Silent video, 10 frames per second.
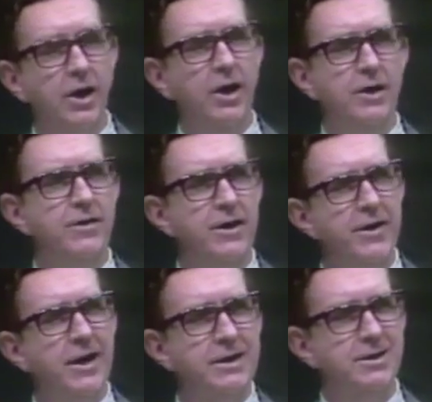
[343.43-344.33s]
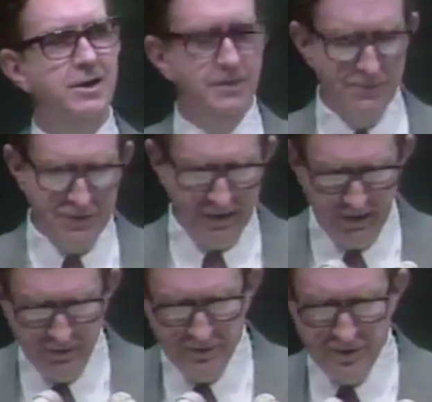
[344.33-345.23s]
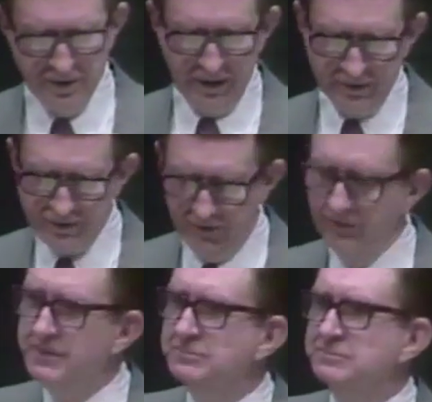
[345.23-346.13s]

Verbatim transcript: Are there nightclubs in New York? So,